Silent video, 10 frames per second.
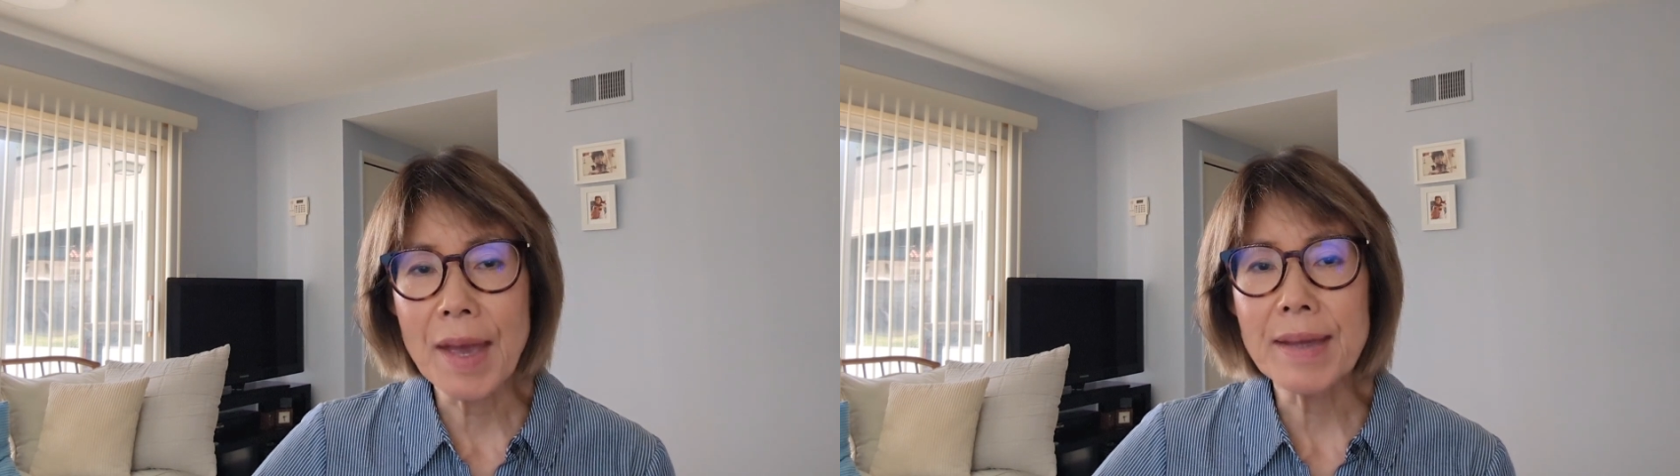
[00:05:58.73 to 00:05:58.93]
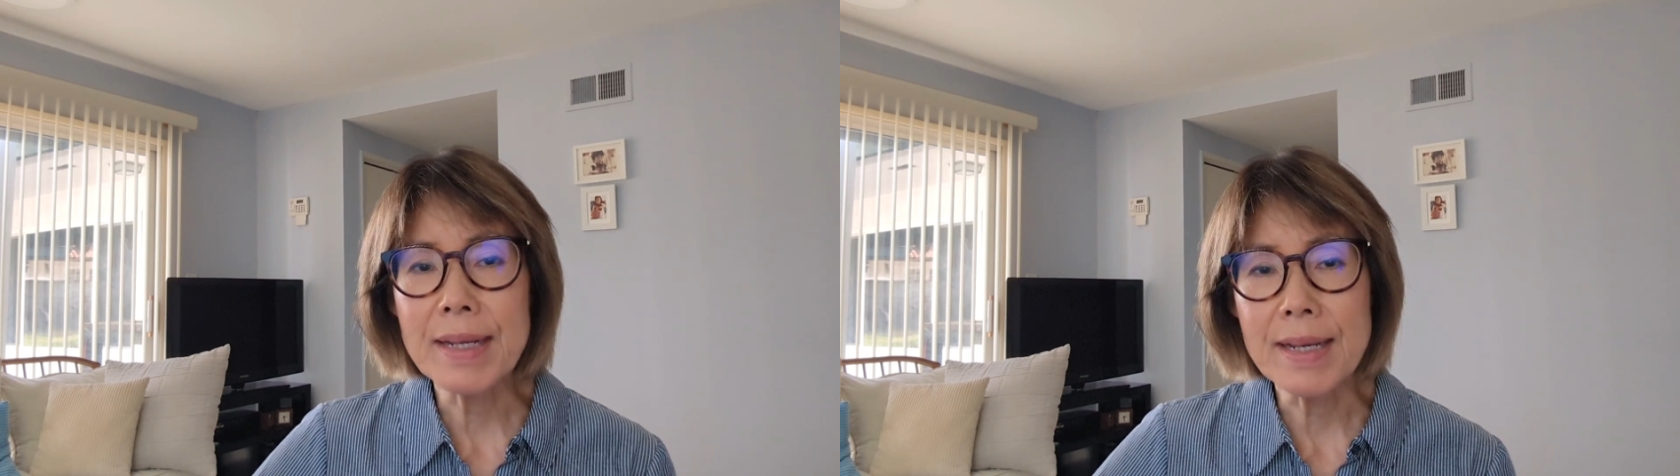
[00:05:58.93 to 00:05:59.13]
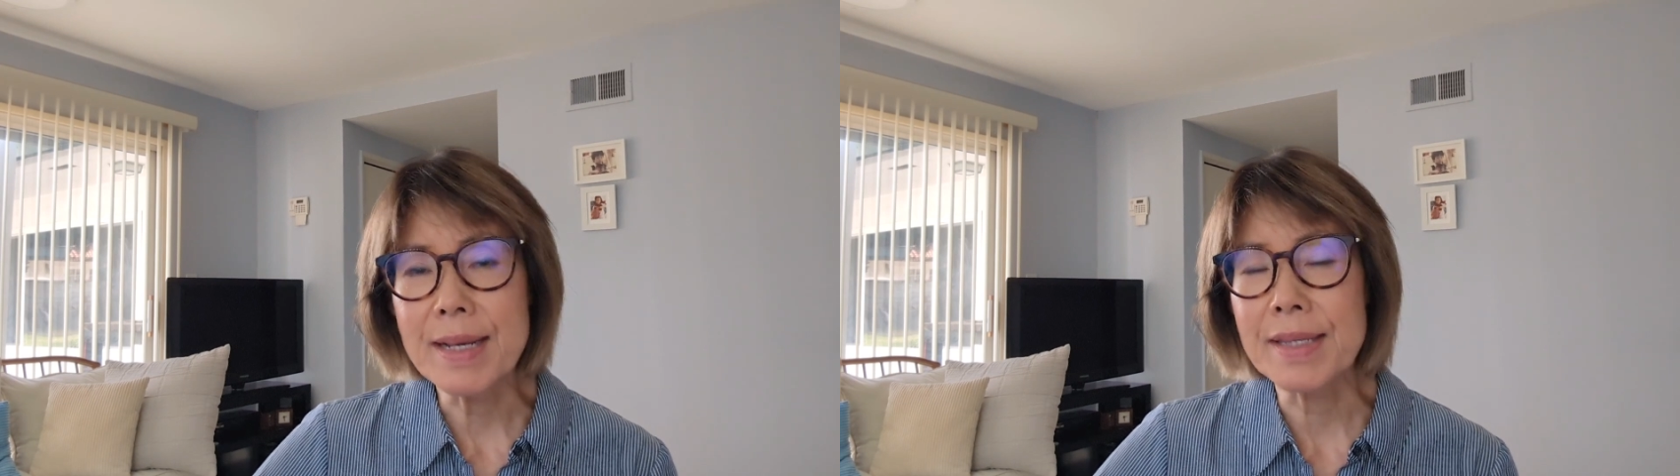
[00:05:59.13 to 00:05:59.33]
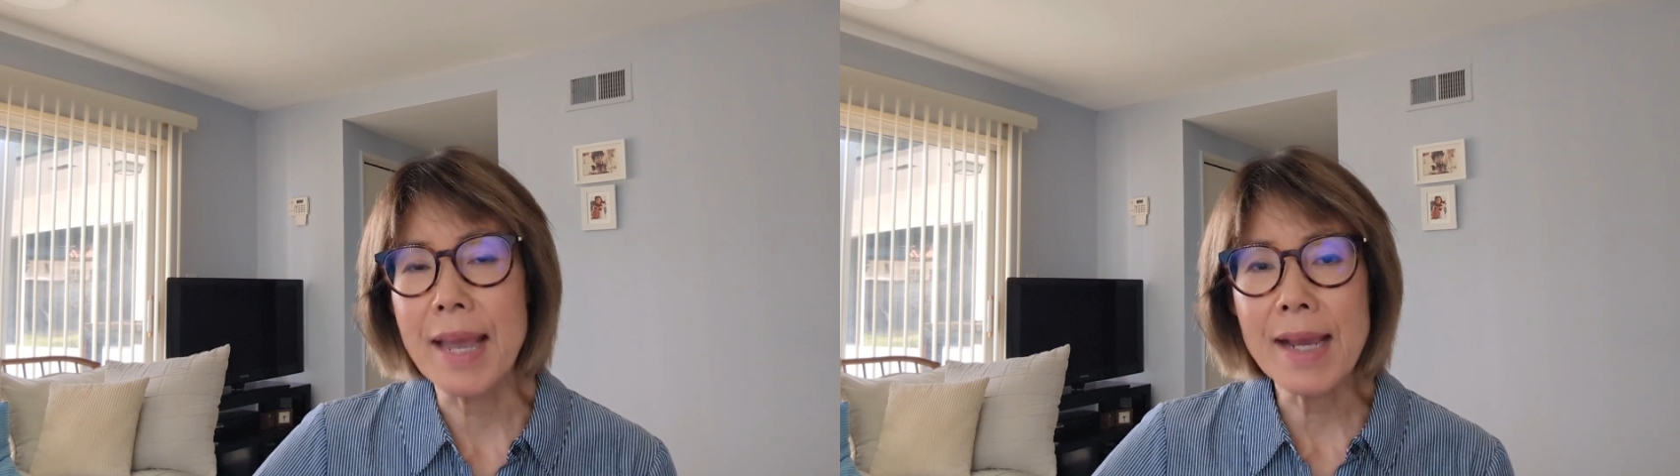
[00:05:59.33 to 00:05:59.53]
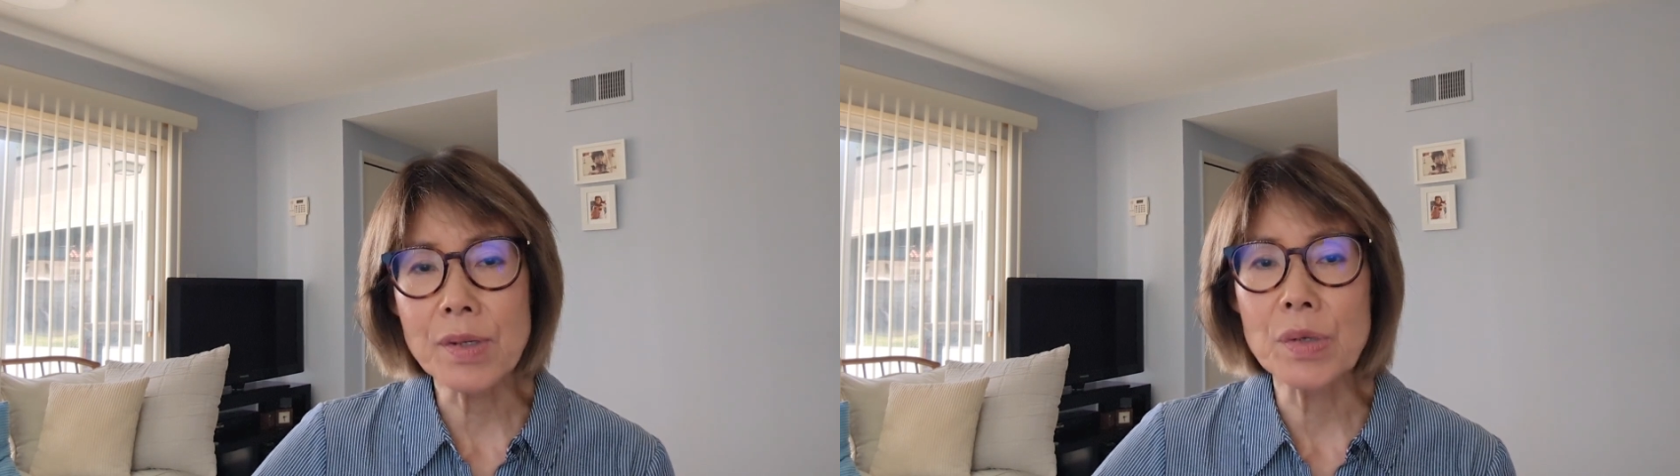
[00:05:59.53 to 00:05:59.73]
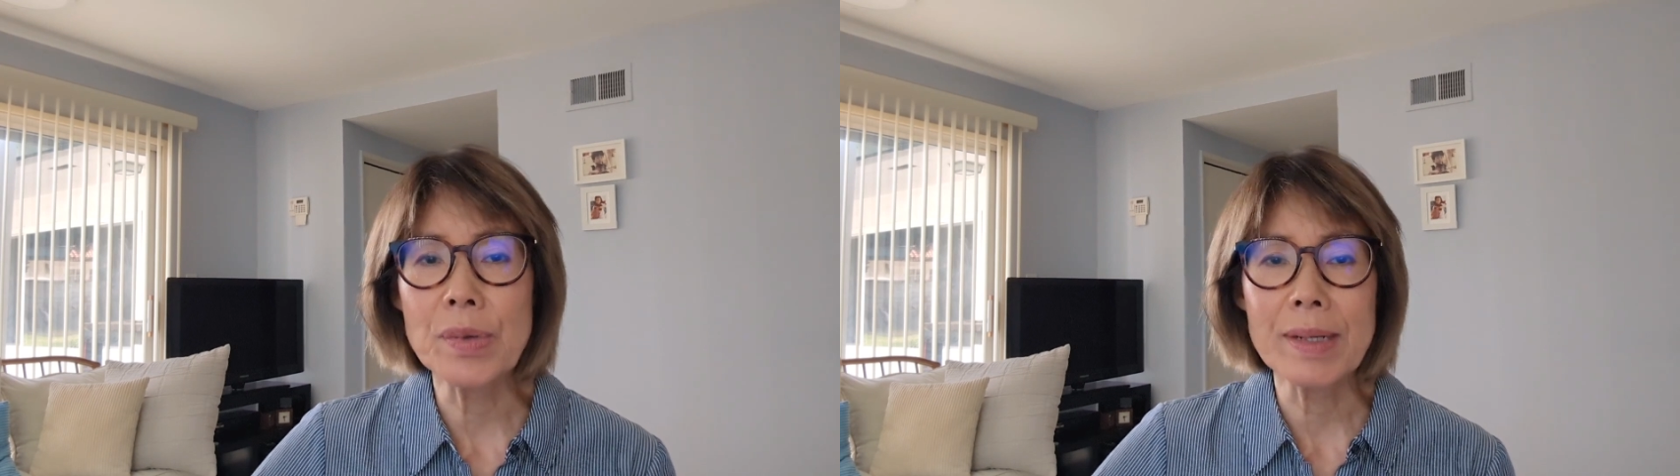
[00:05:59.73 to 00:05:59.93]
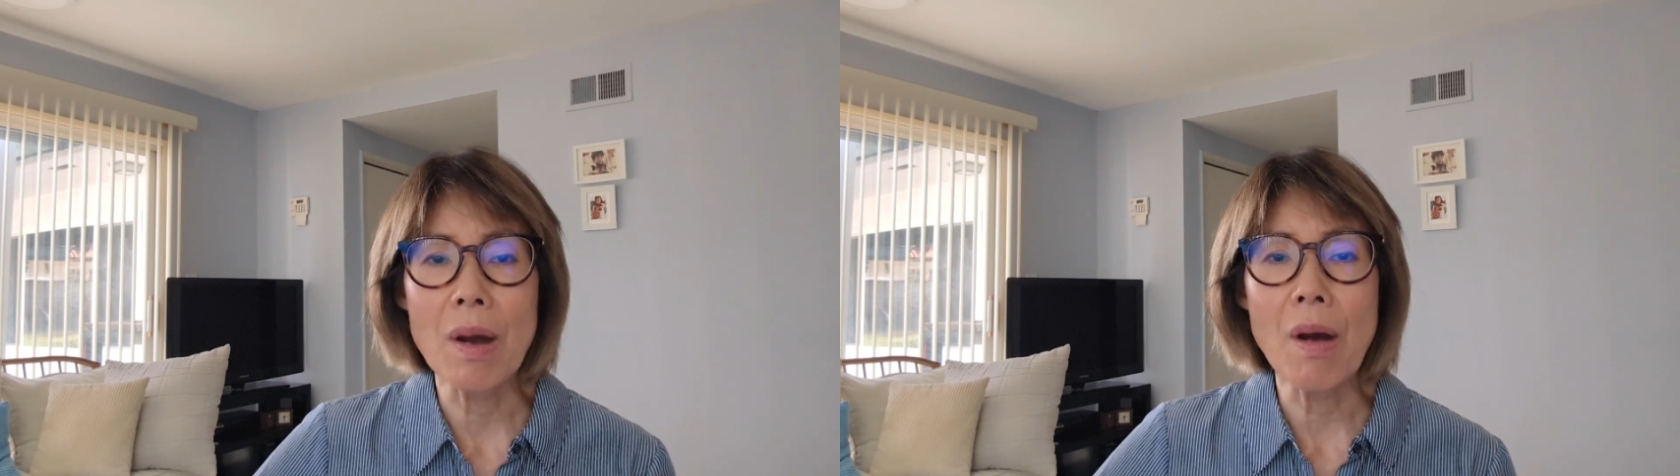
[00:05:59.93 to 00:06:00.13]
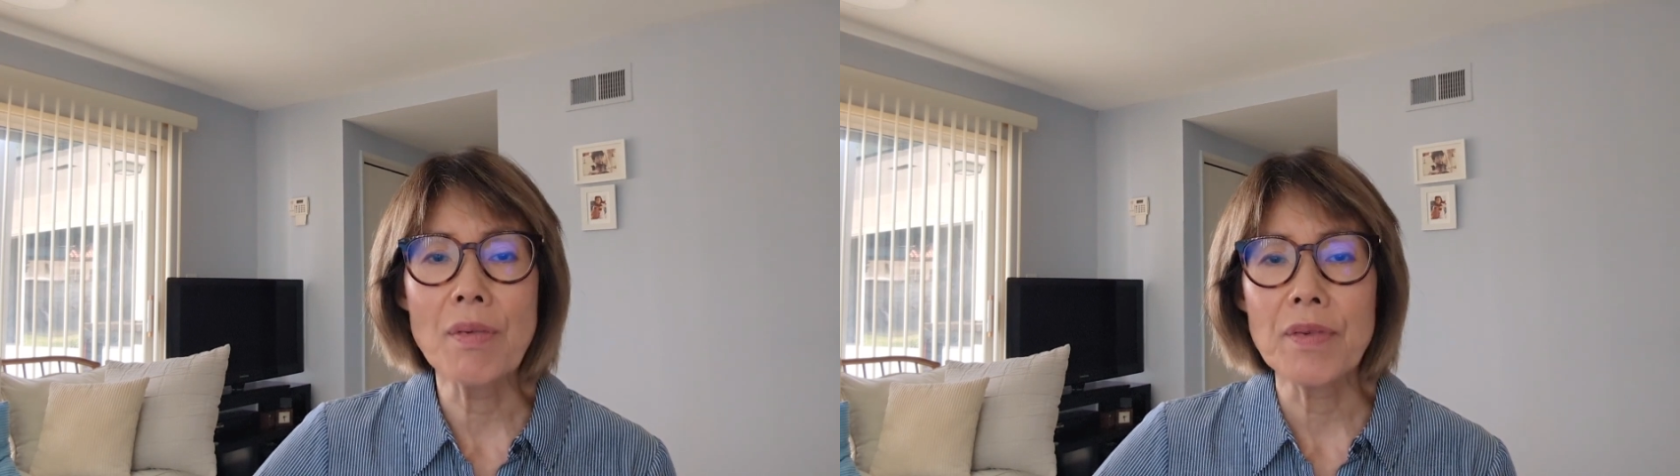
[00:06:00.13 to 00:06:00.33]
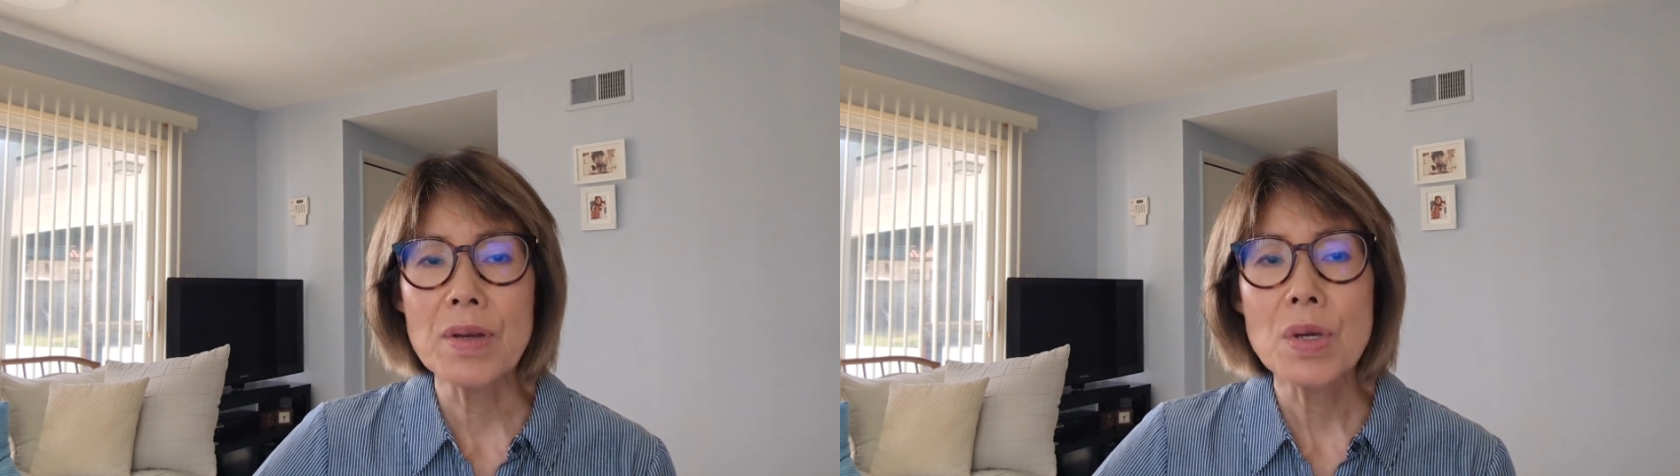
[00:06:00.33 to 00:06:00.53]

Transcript: that he is ignorant of,